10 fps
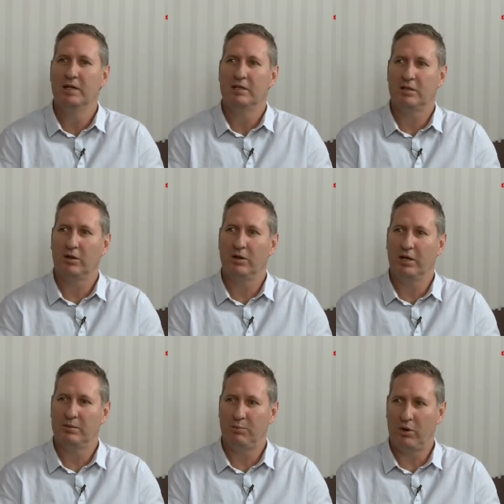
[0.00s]
So
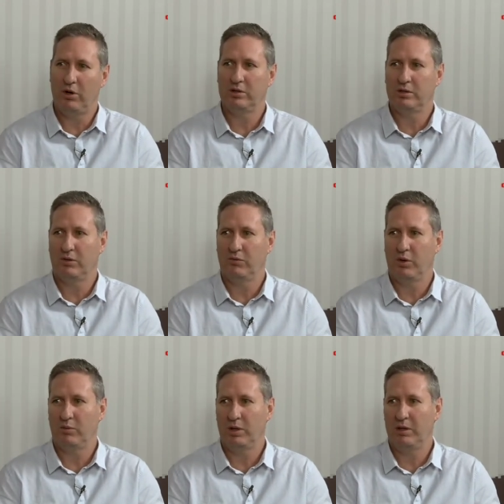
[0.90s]
it's part of
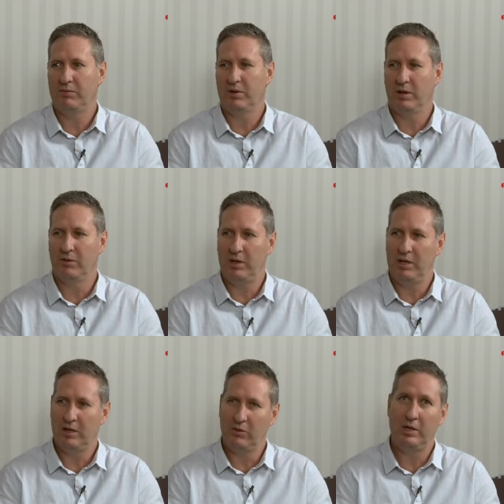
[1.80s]
what we've
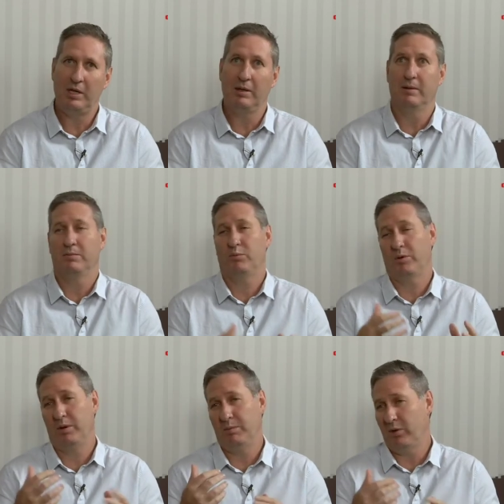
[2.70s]
already agreed,
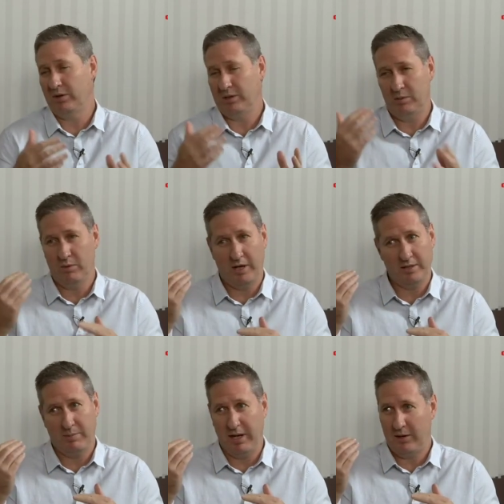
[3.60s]
probably
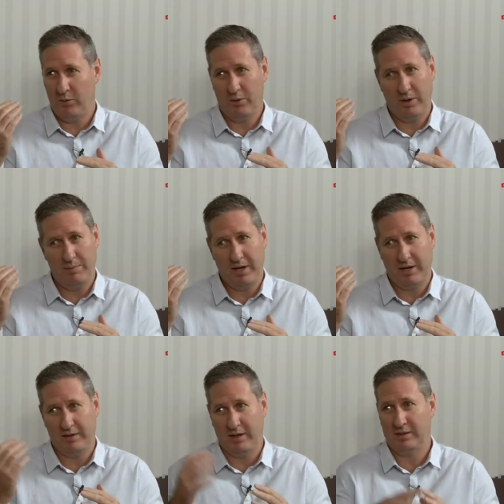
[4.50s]
policy-wise, back all the way
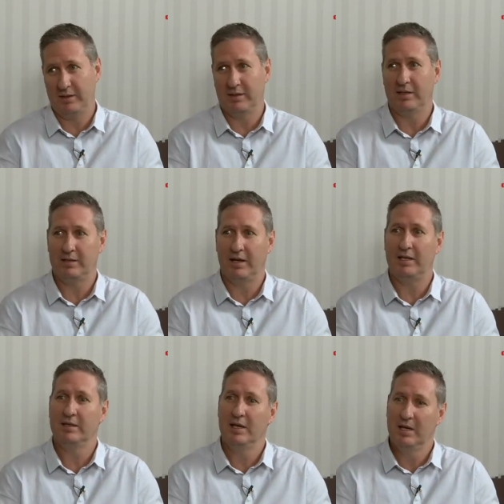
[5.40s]
back in
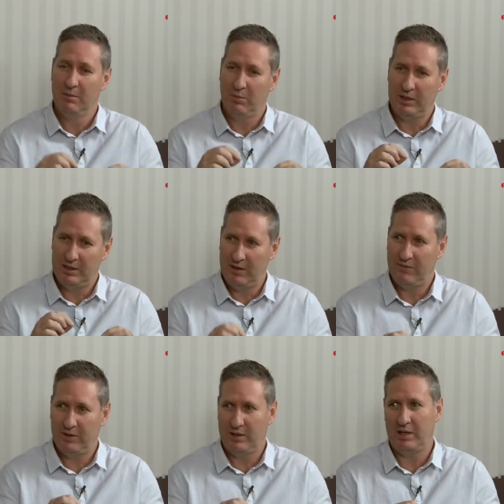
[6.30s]
1998. But
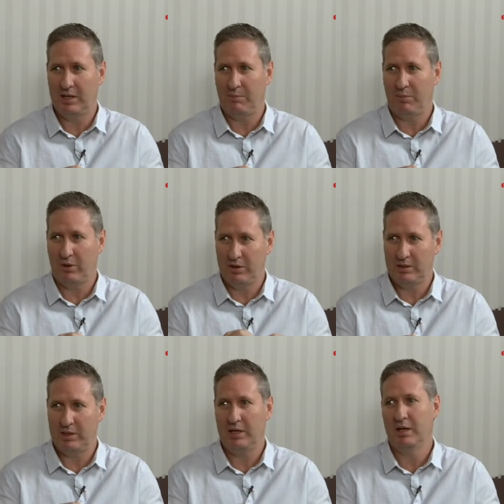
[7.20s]
definitely that
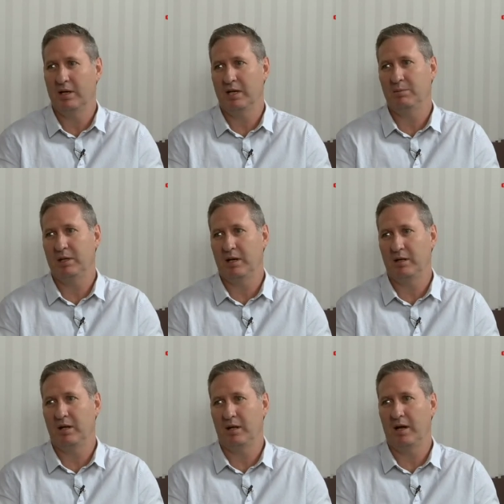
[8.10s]
policy has been
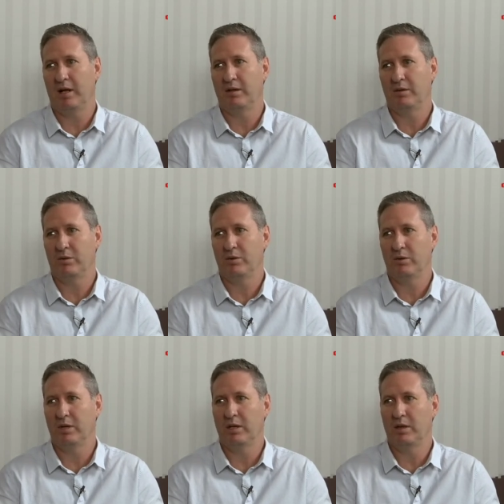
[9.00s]
underlined through
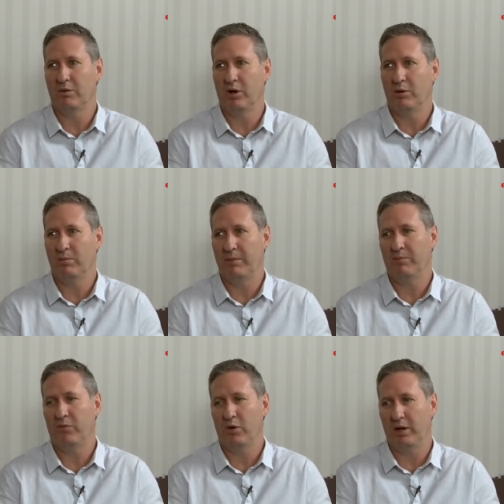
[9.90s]
the roadmap
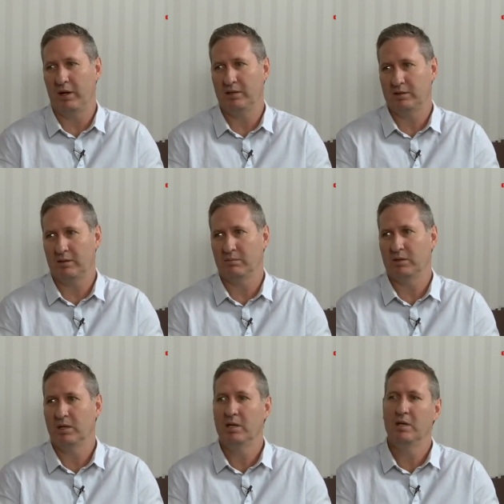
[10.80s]
for Eskom's